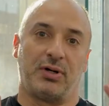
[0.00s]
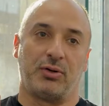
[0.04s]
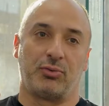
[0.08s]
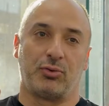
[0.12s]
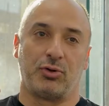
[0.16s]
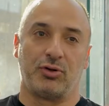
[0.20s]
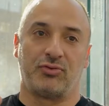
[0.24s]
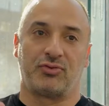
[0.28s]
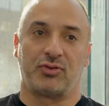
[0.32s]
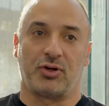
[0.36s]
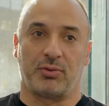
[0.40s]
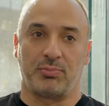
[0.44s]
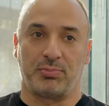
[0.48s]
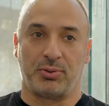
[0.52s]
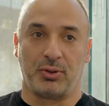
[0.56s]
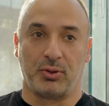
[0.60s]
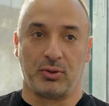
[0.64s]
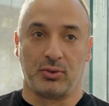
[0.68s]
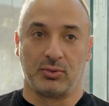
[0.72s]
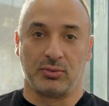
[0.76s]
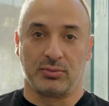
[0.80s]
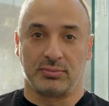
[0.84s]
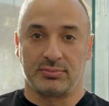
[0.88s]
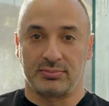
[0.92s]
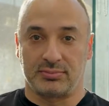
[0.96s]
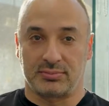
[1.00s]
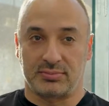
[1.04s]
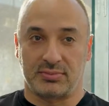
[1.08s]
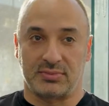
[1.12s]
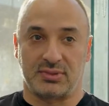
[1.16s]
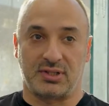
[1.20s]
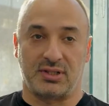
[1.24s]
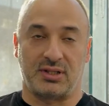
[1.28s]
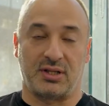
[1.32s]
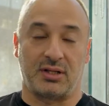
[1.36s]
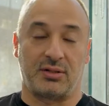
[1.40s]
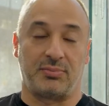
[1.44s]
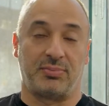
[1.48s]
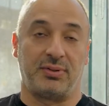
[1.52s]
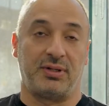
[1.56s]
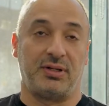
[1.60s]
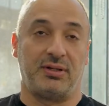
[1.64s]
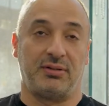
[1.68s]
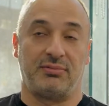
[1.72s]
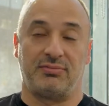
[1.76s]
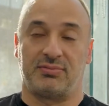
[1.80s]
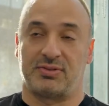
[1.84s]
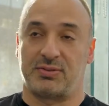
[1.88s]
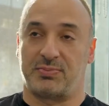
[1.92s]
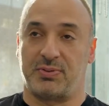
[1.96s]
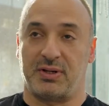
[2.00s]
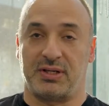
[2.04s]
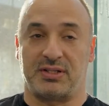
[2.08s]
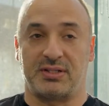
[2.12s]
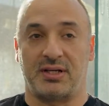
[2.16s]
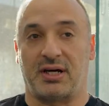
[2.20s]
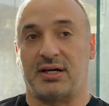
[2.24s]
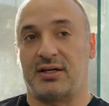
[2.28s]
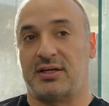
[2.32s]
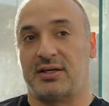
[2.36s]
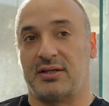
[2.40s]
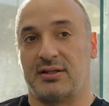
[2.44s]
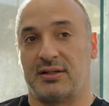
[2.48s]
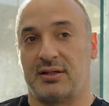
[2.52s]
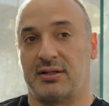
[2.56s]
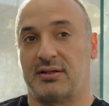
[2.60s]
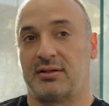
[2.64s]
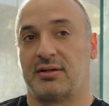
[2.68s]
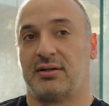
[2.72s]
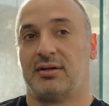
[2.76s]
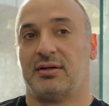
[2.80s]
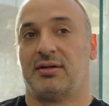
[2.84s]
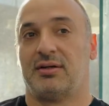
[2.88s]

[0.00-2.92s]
be rooftop pool, so that'll be spectacular